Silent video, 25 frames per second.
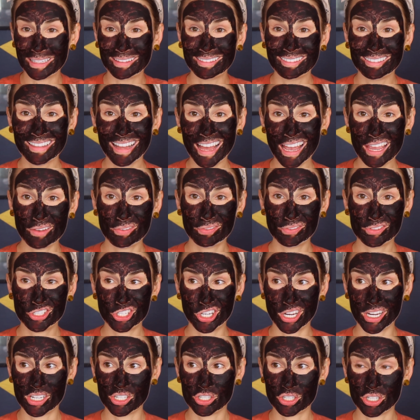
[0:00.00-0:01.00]

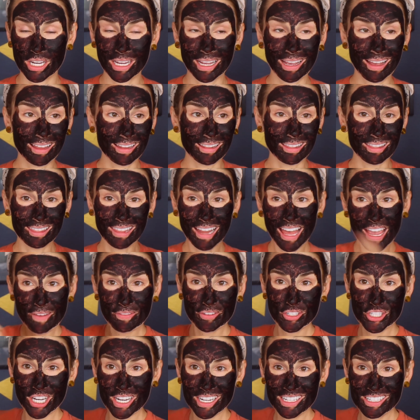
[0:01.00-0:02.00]
life-changing?
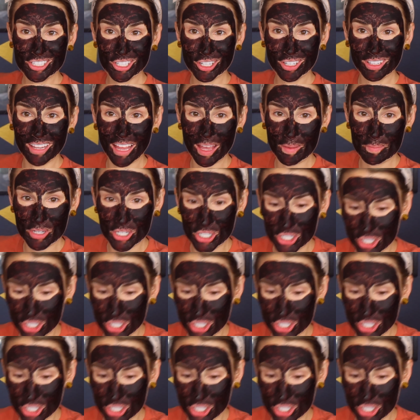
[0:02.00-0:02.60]
Life-changing, let me